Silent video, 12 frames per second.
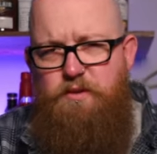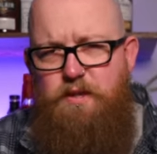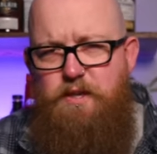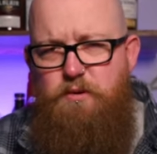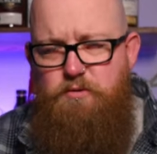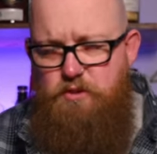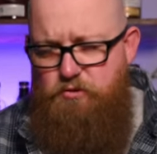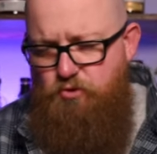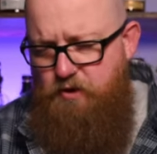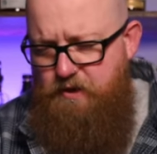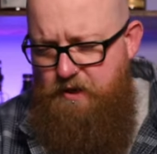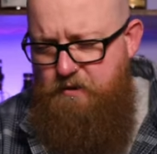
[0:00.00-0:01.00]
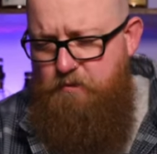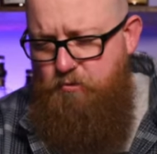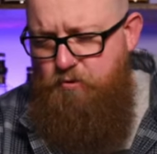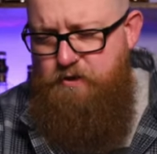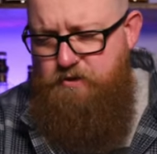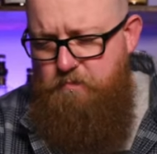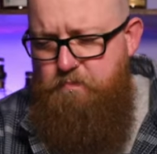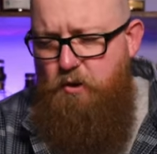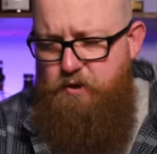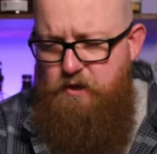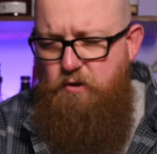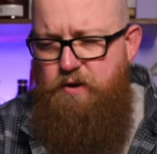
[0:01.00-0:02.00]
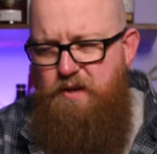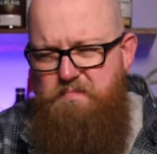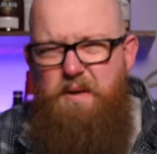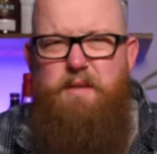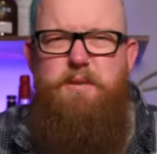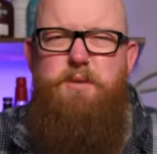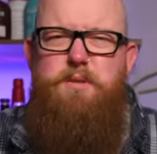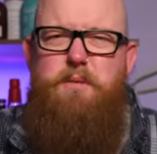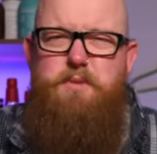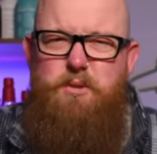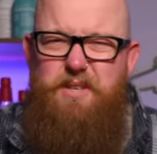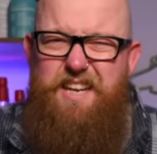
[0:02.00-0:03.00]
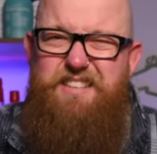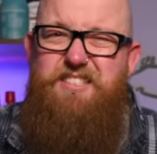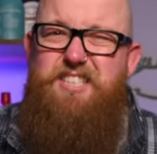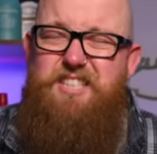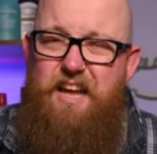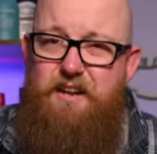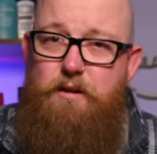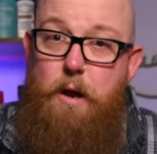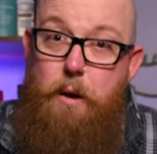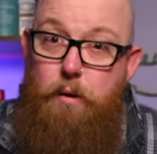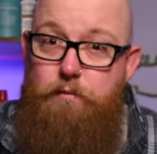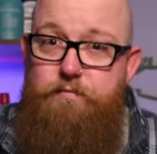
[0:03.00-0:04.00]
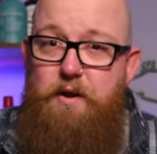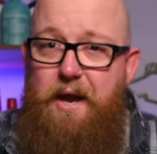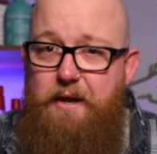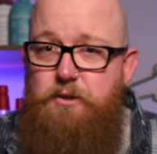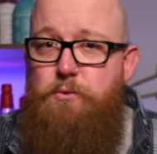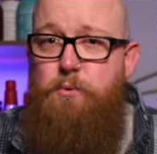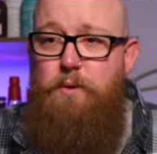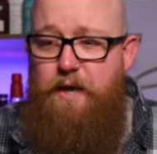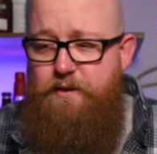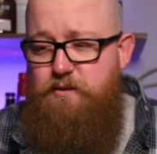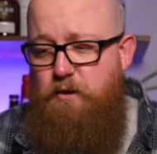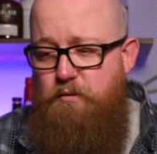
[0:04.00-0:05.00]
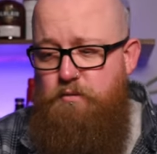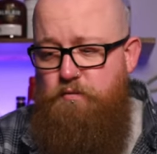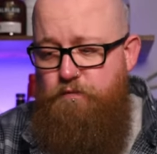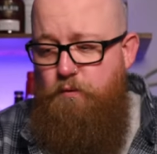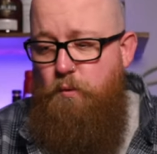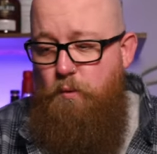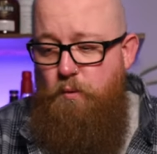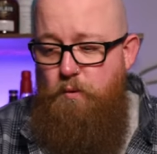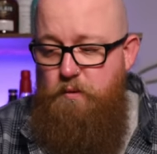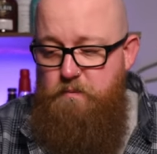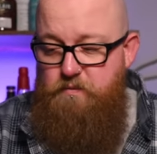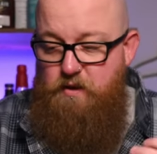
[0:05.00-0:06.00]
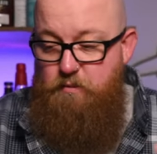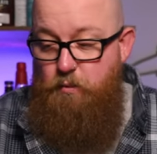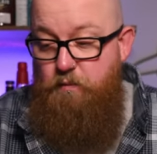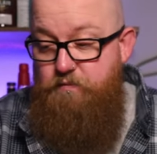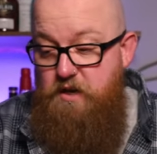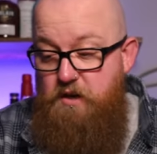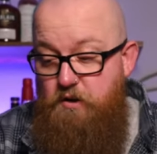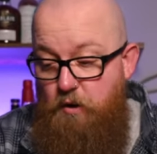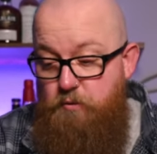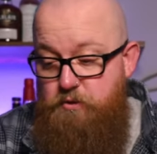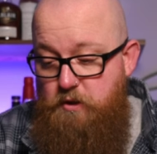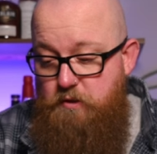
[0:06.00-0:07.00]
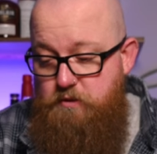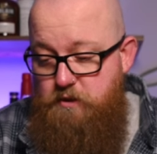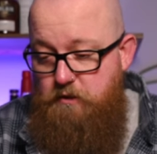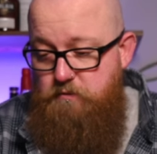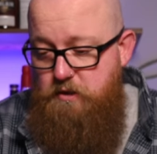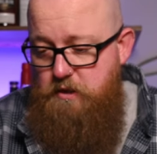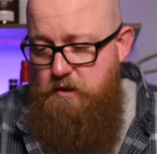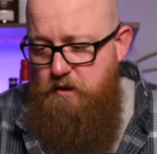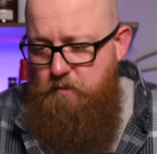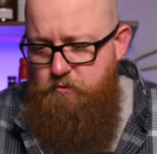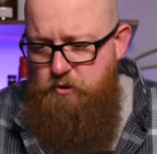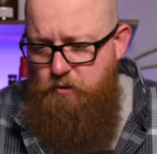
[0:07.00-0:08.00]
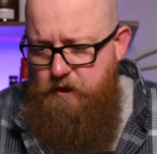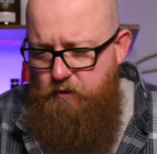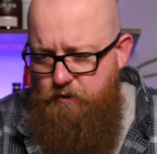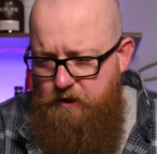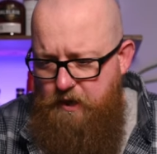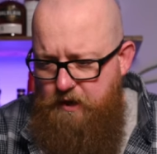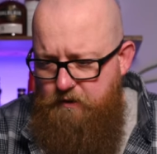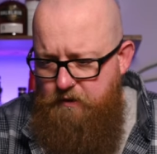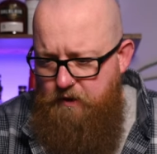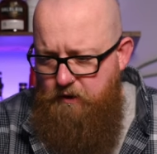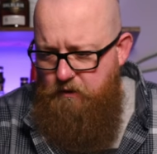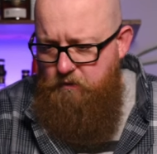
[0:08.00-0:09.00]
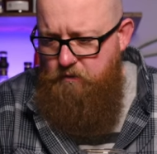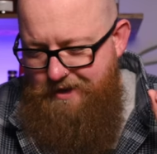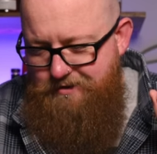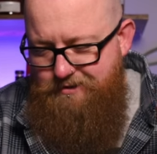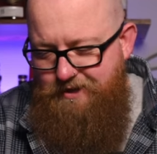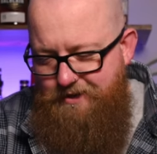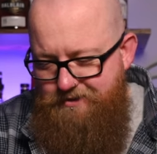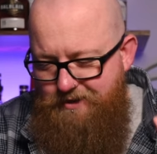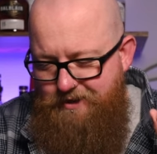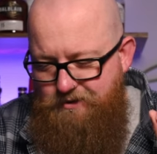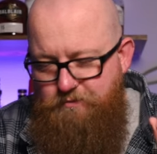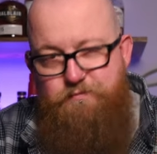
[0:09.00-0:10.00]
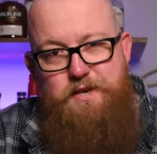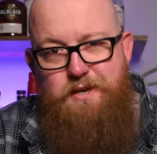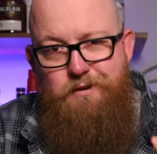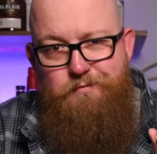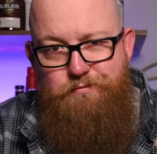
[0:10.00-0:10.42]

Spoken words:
that they use to try and increase the body on it, and maybe sometimes use it instead of actual lactose for kind of, well, vegan alternatives. I'm just looking on the can now. It says it's vegan